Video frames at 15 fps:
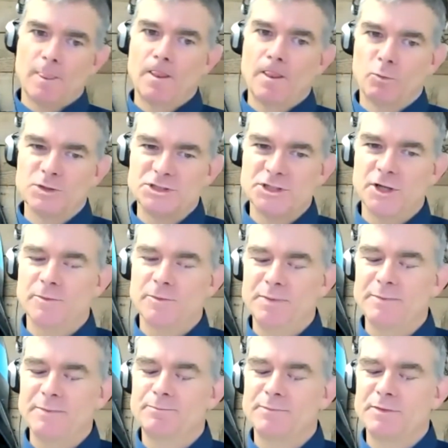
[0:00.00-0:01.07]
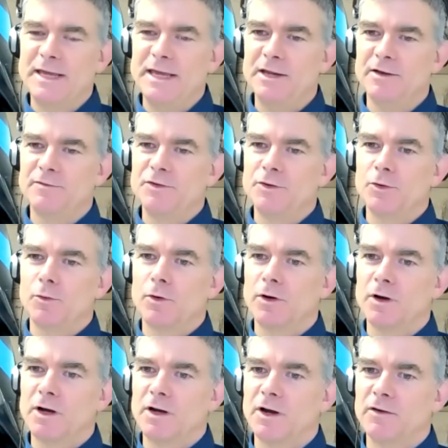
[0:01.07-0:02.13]
what's another big key of
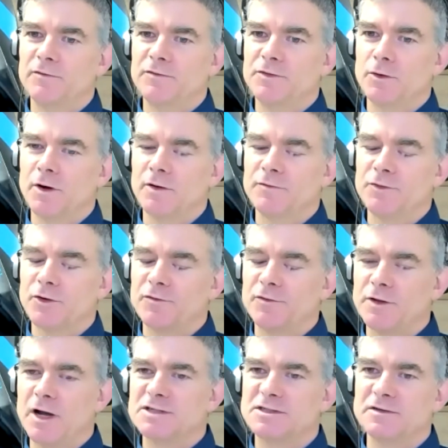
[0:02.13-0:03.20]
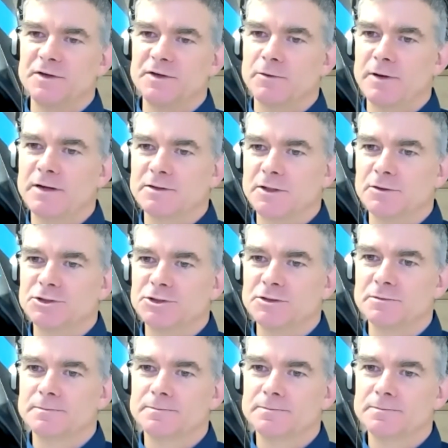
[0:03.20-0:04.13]
your philosophy around coaching?